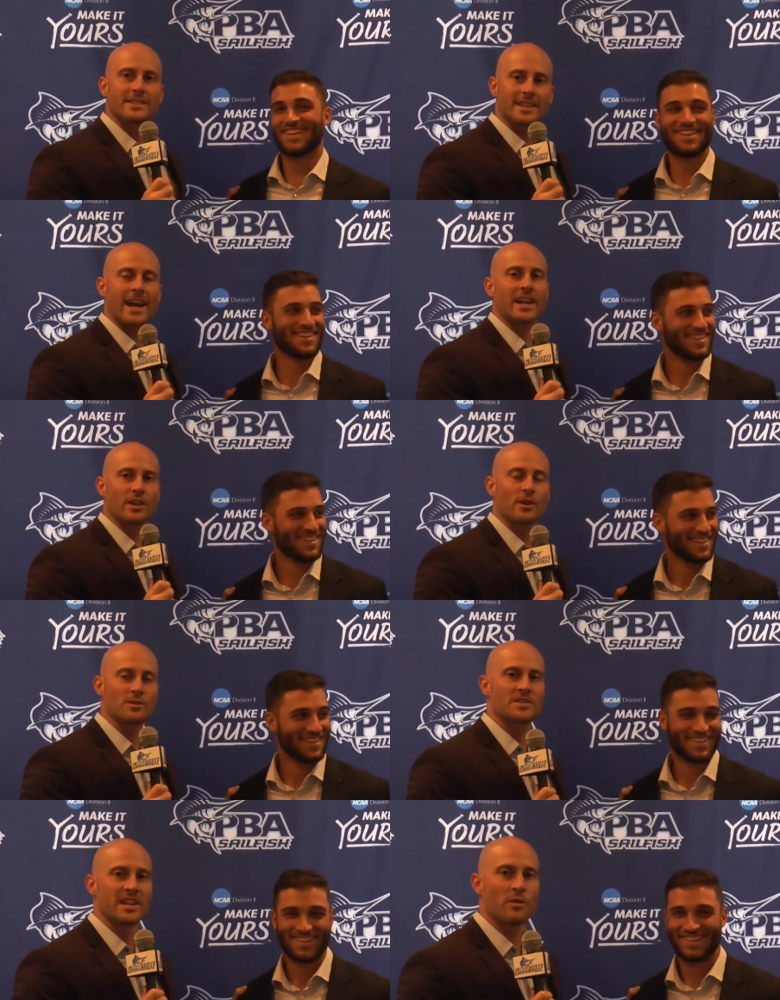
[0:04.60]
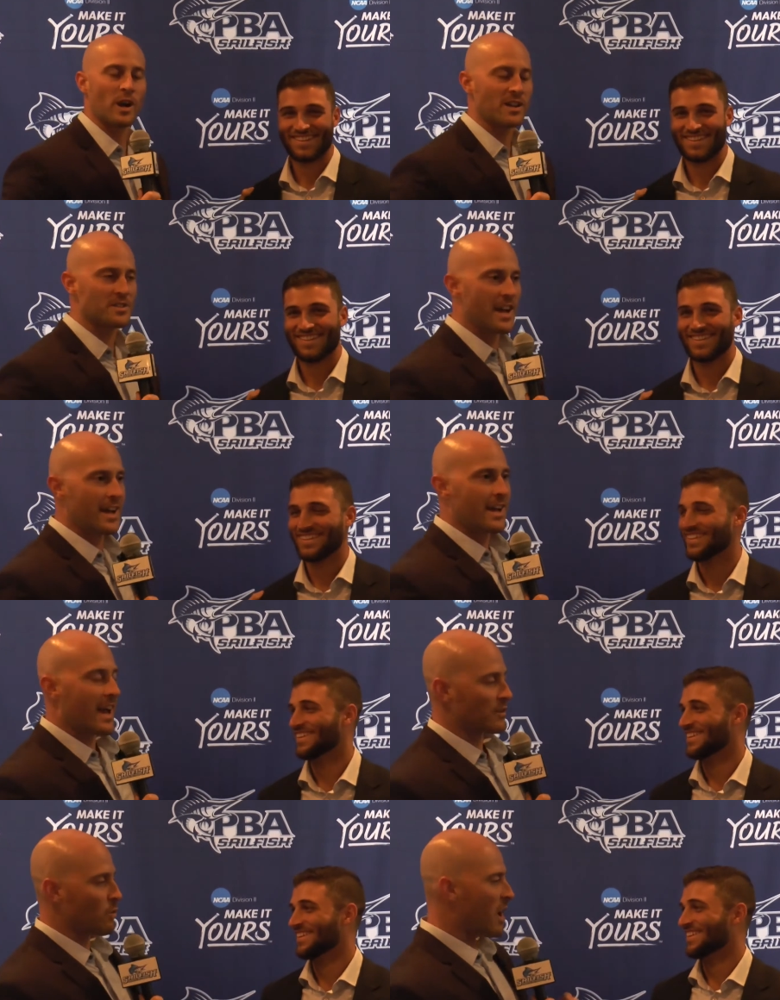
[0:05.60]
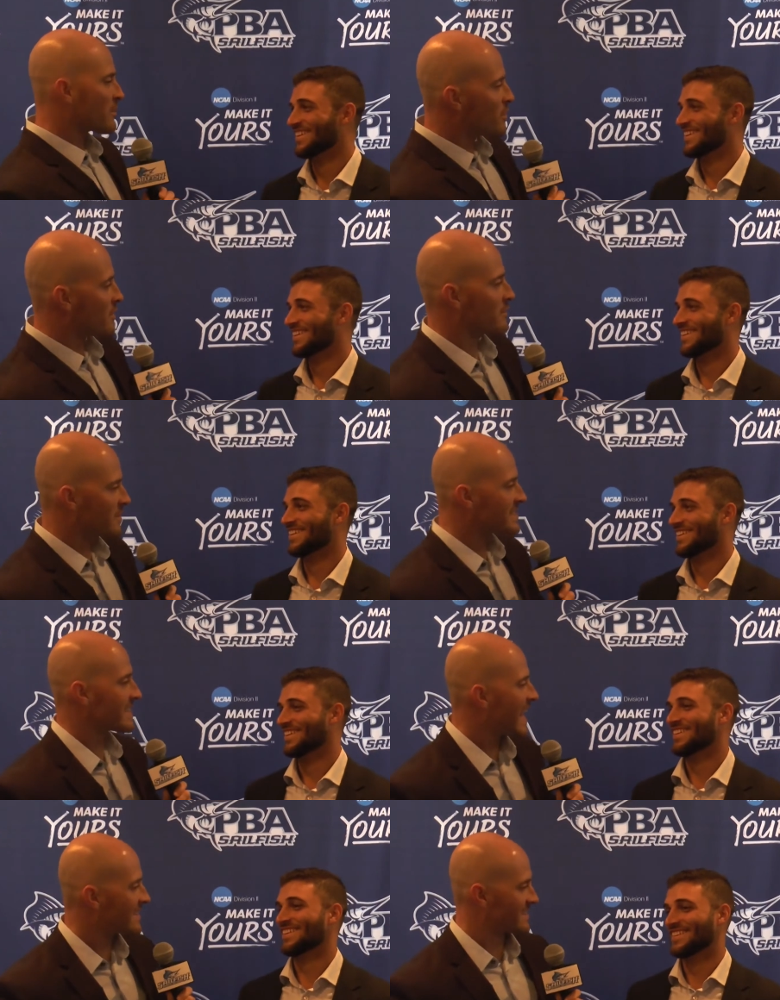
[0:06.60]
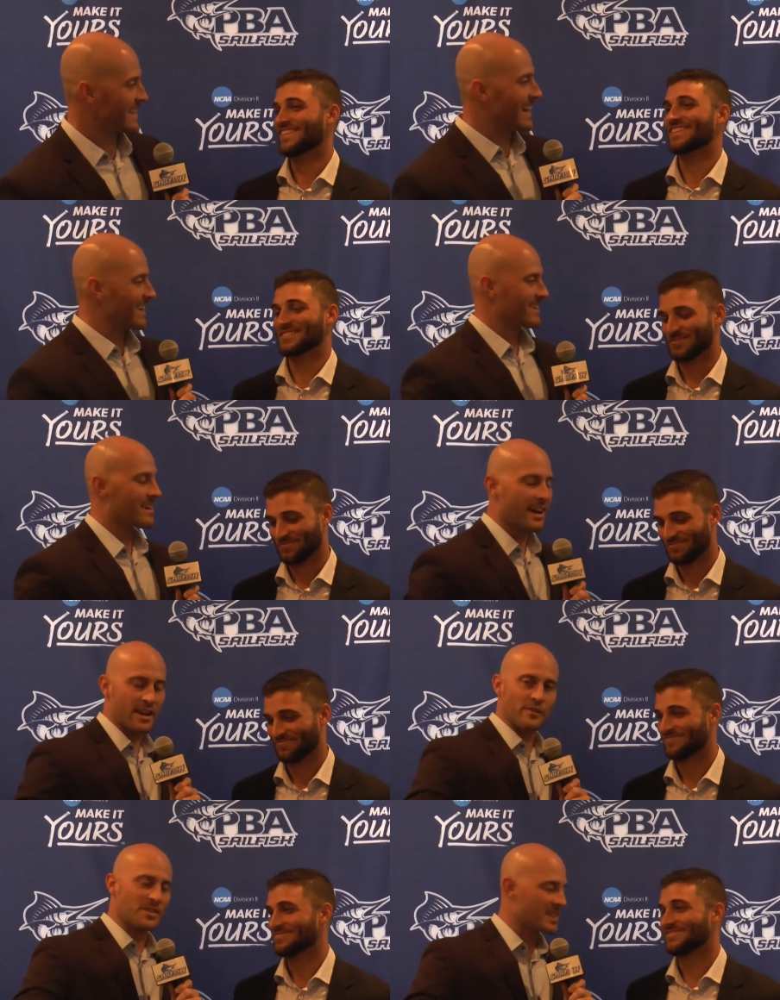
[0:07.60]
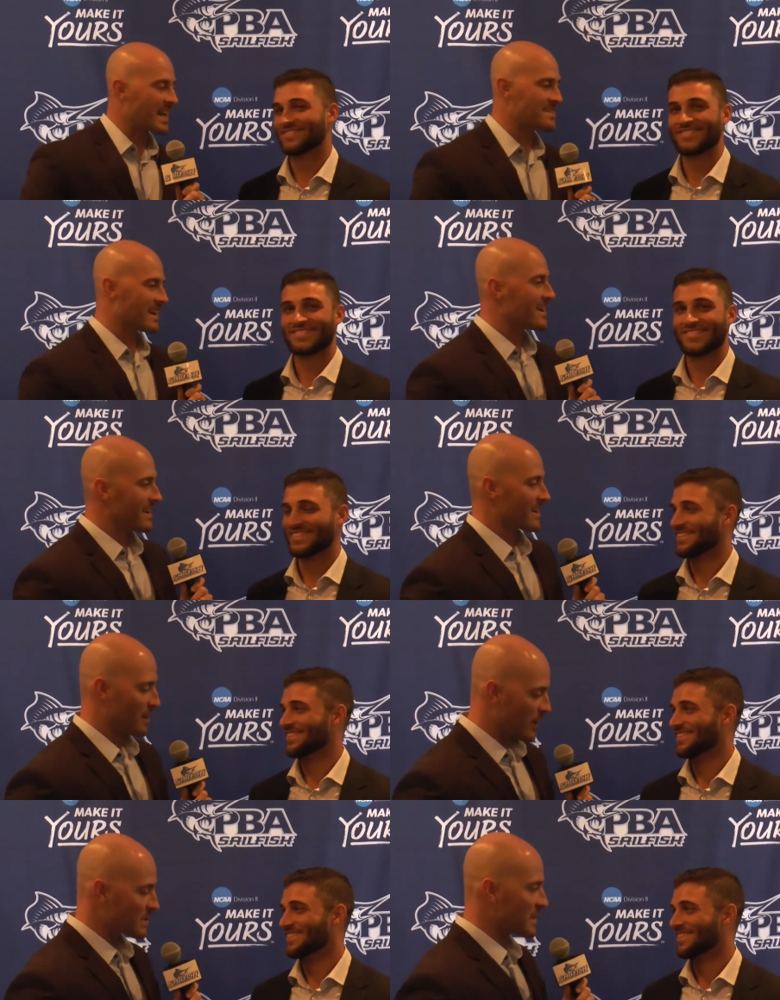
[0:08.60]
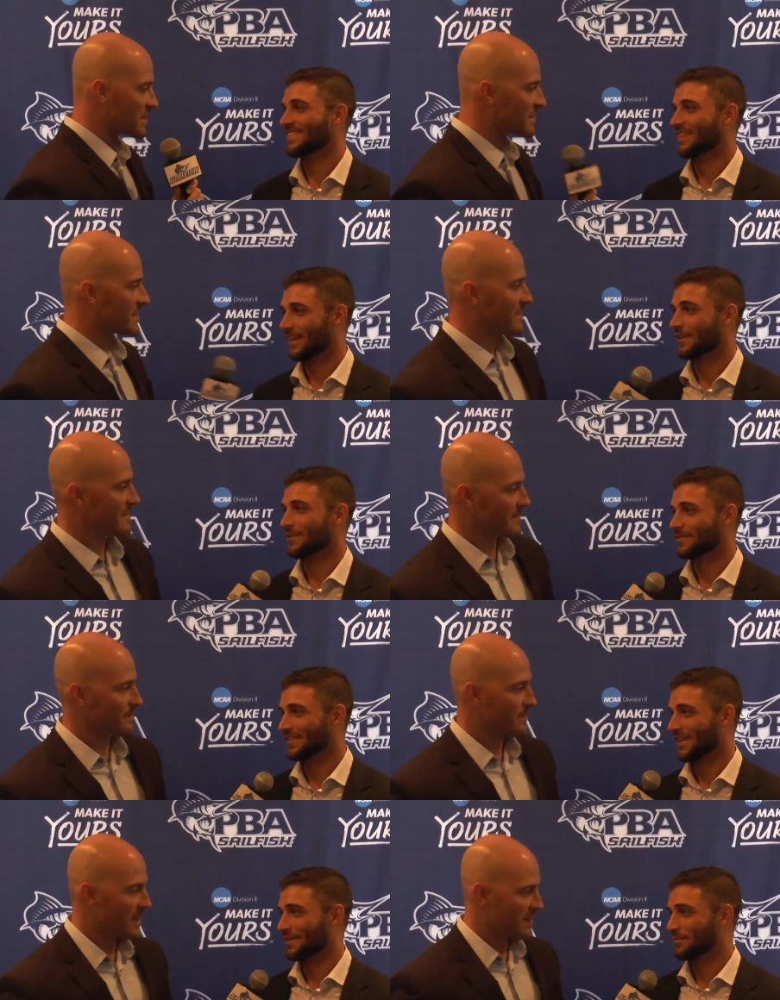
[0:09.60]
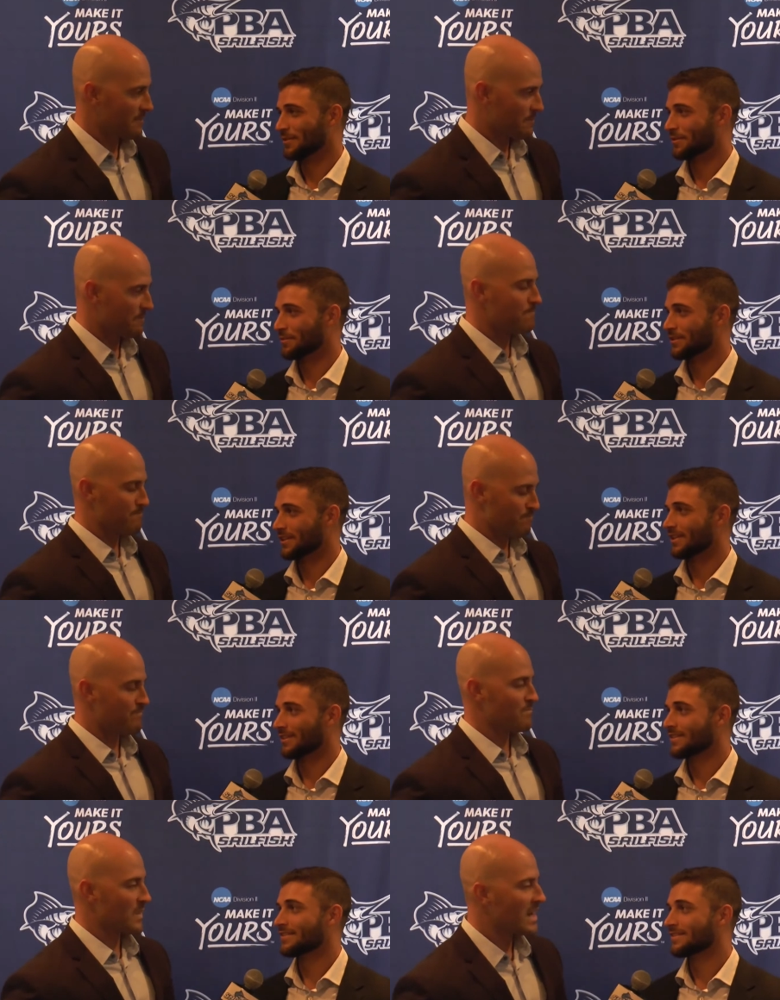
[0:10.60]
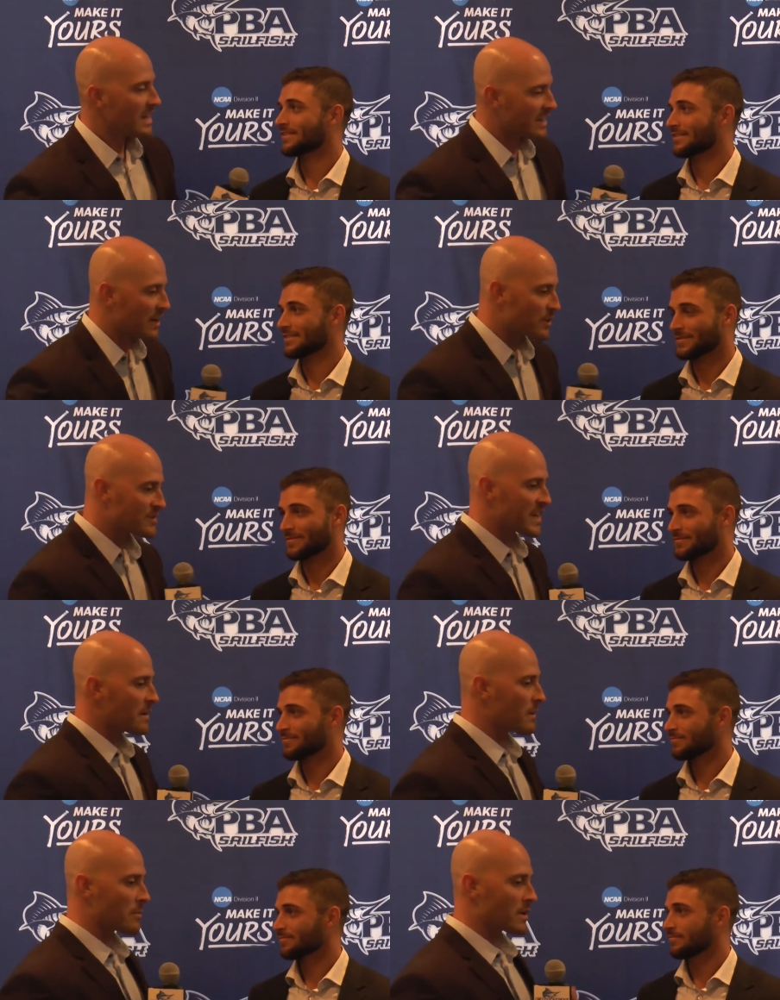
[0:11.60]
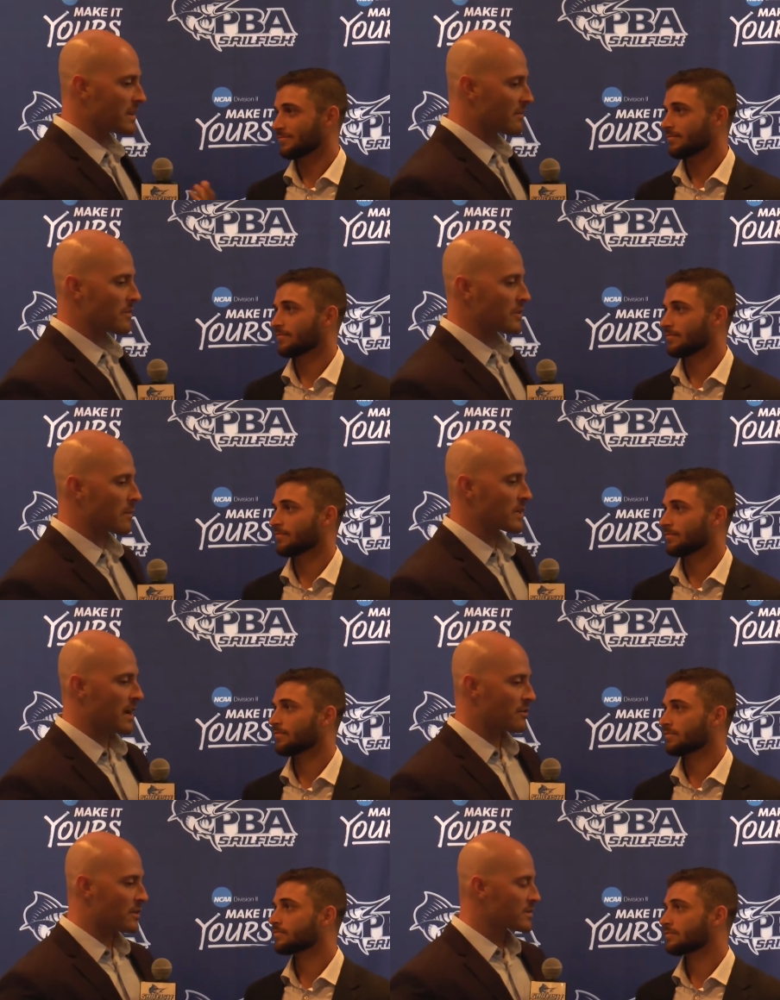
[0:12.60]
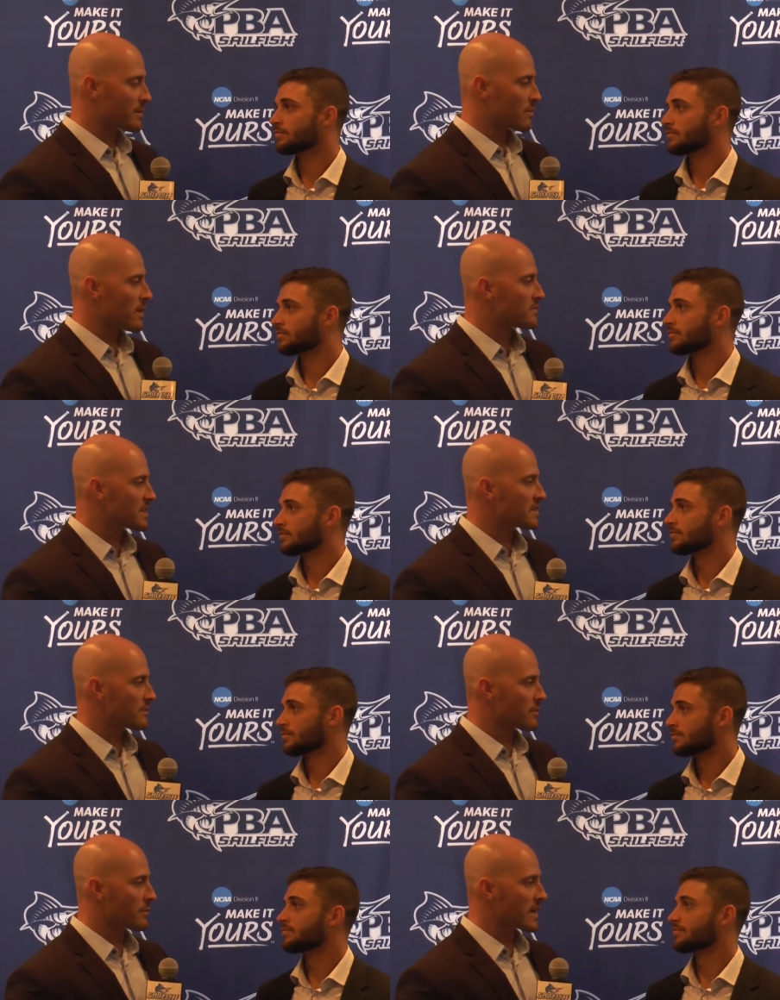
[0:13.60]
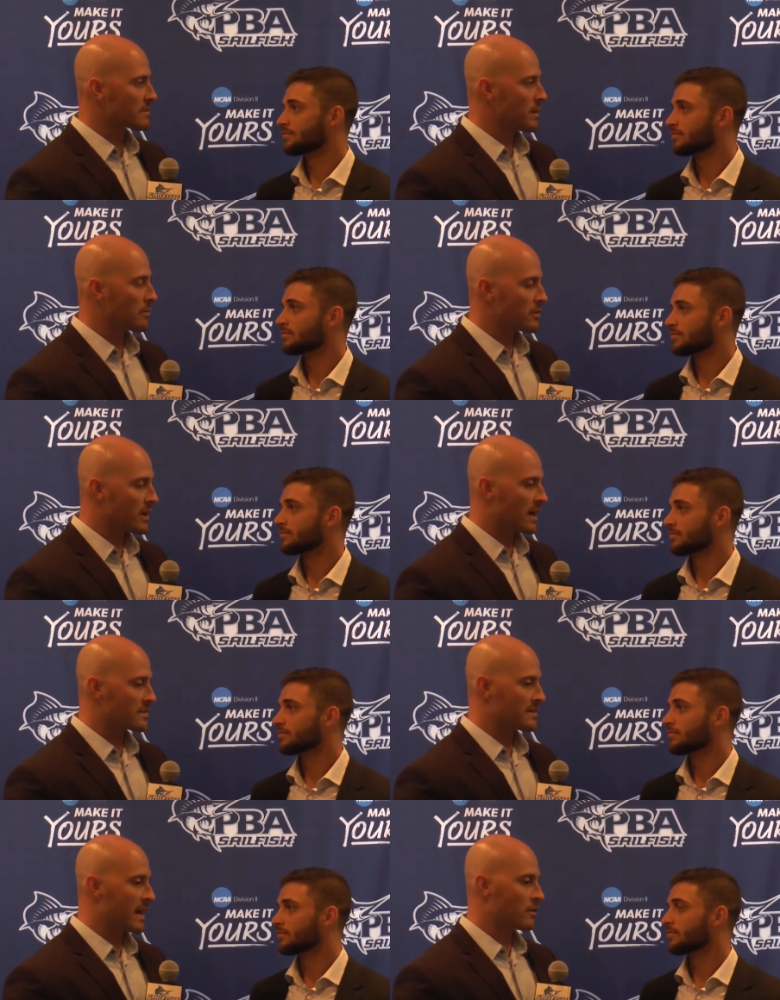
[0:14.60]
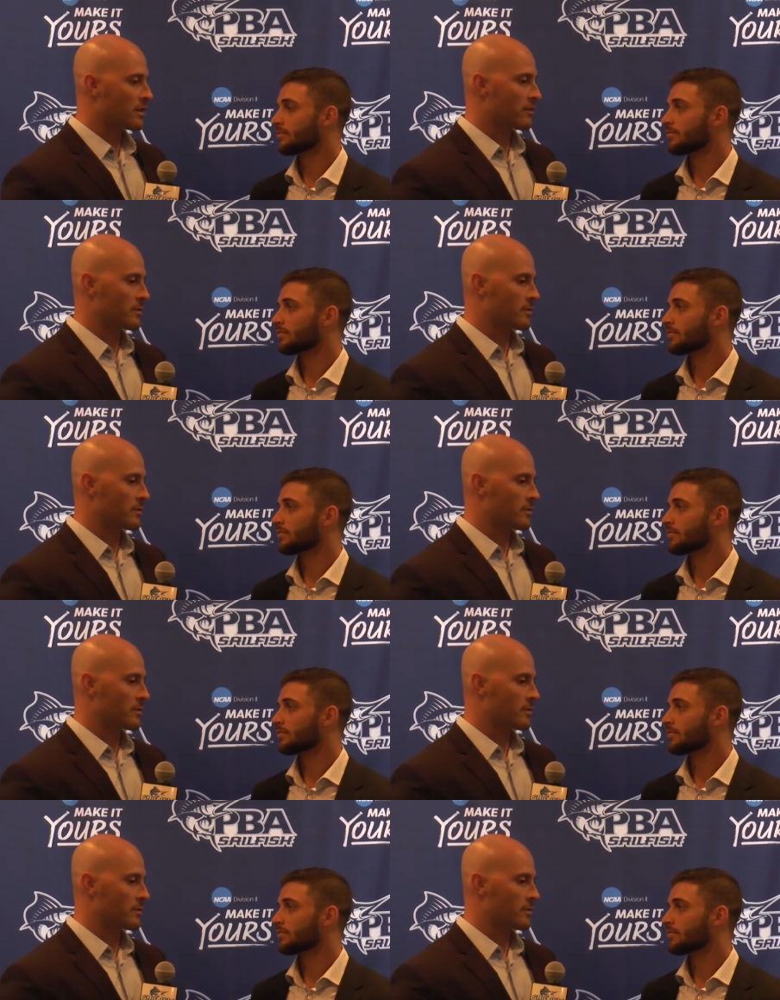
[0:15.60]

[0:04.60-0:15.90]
Speaker 1: tight clothes that he wears, Eduardo Vicinanza. Eddie Vicinanza, congratulations. Thank
Speaker 2: you. Thank you. Really appreciate it.
Speaker 1: Now your team, I mean, they, have come together. It's been a rough season for baseball, but you guys not only have